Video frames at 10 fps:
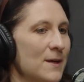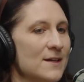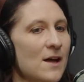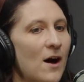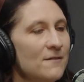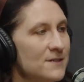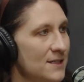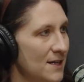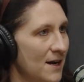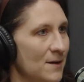Because
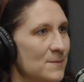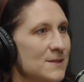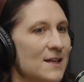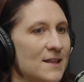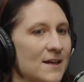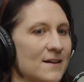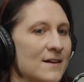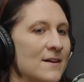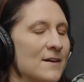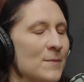oftentimes I think